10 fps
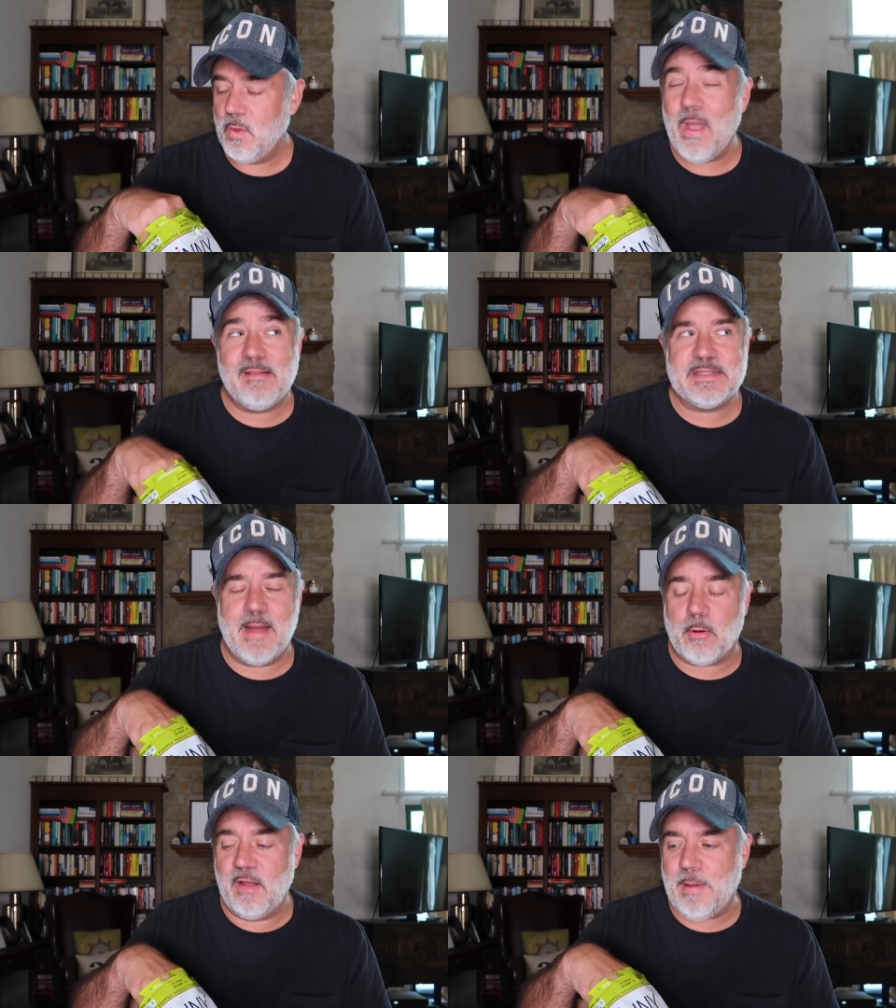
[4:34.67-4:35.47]
We have some
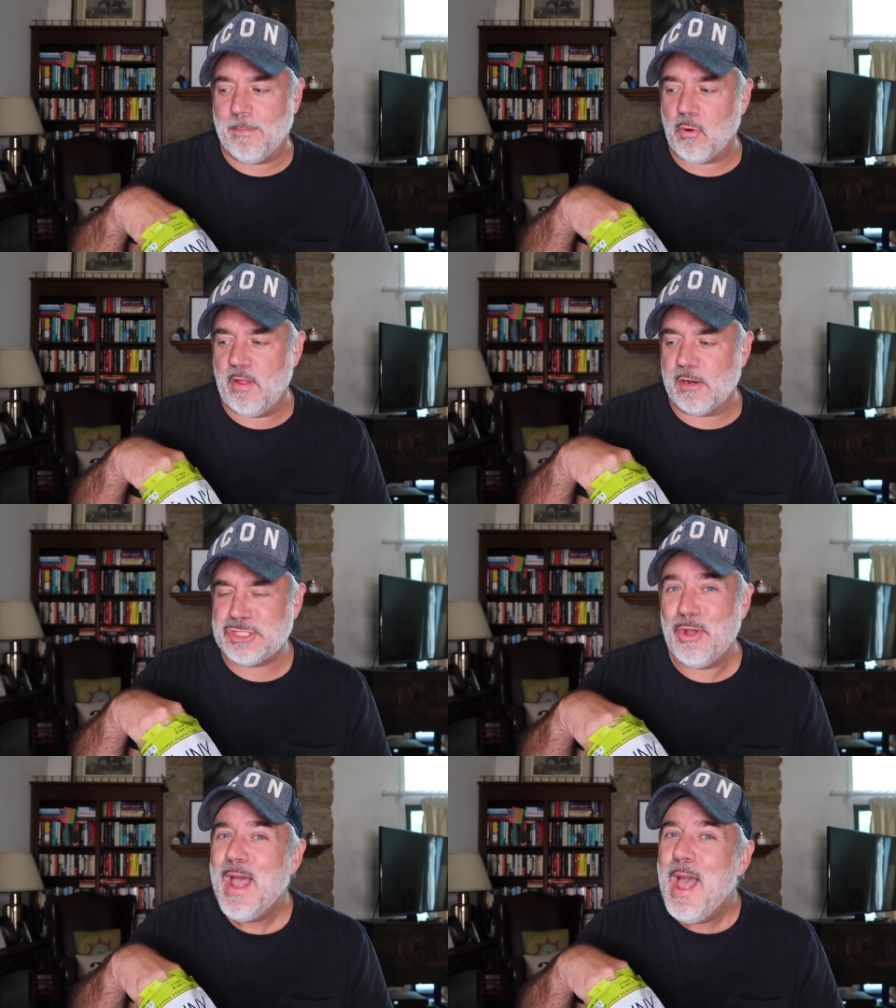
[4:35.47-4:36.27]
microwave popcorn in there
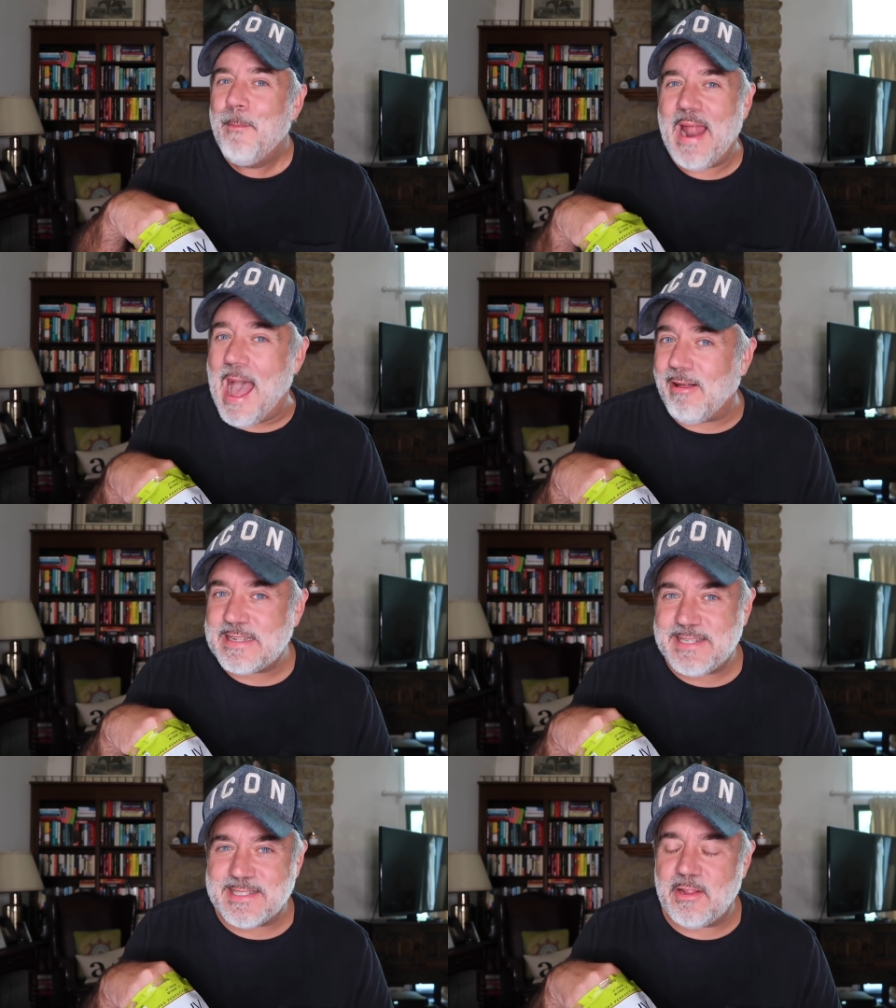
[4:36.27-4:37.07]
too. But Alex
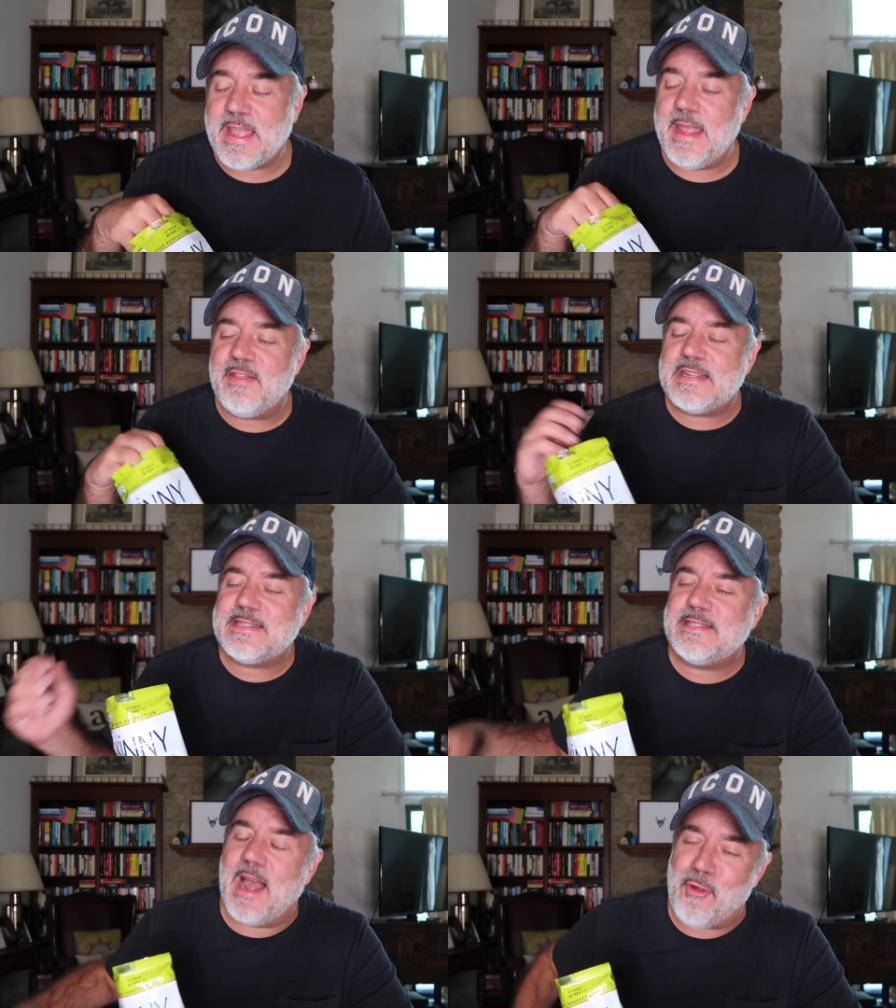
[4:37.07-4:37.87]
doesn't, okay,
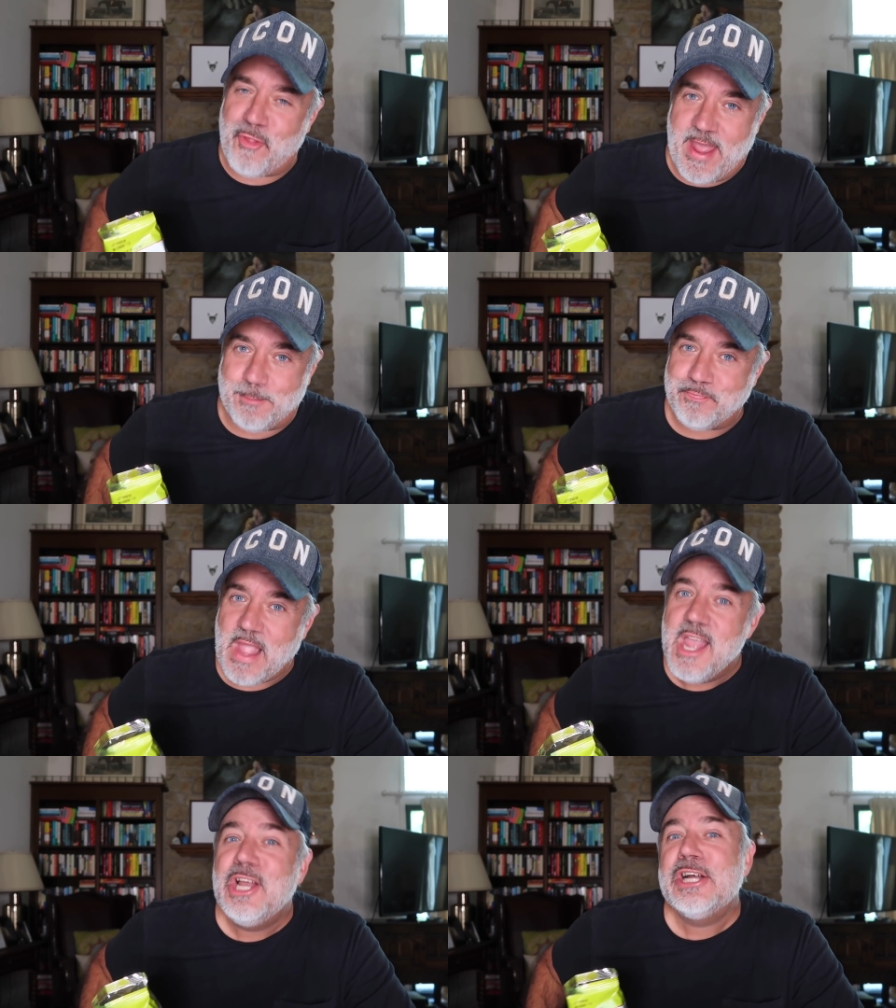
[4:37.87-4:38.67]
this is the other thing.
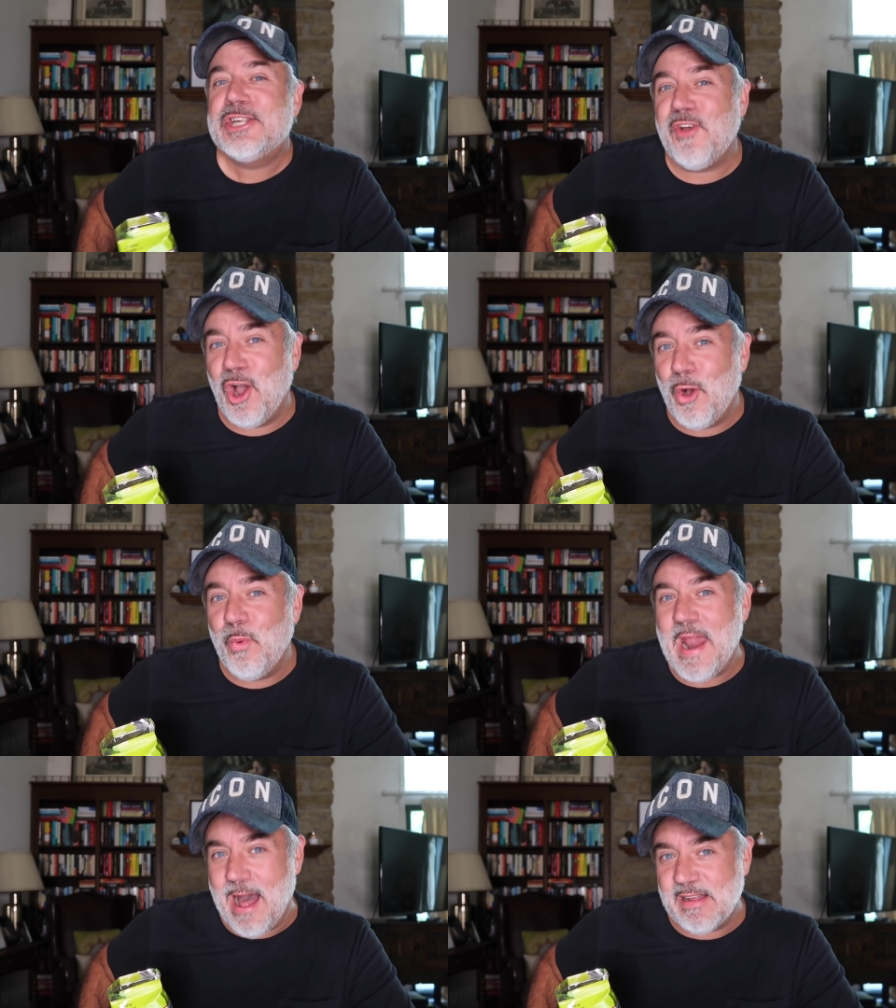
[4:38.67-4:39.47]

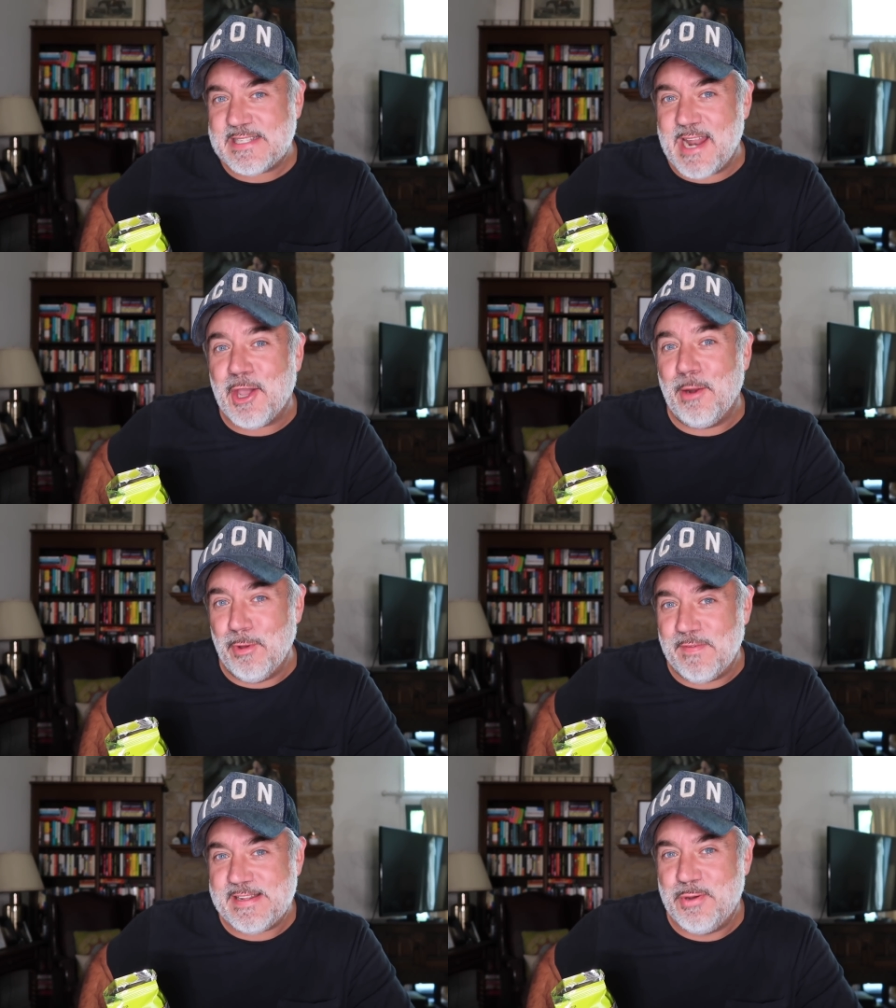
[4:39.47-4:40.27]
So when Alex and I go to
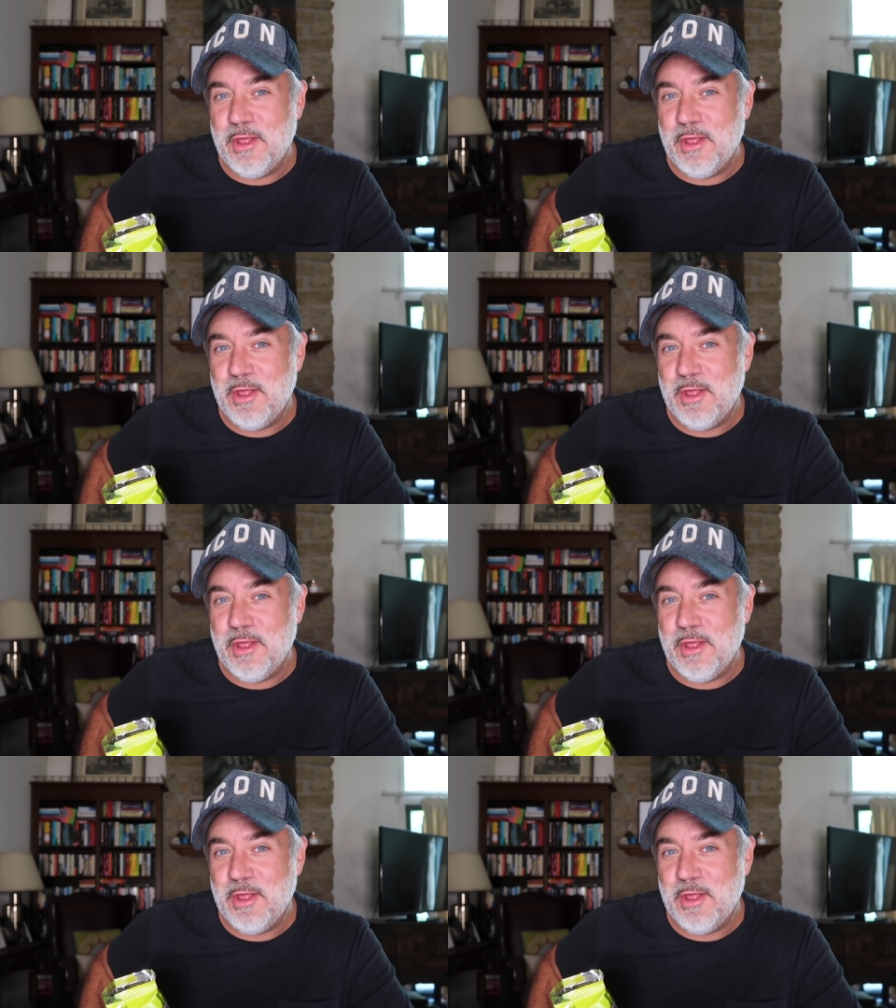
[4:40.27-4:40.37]
movies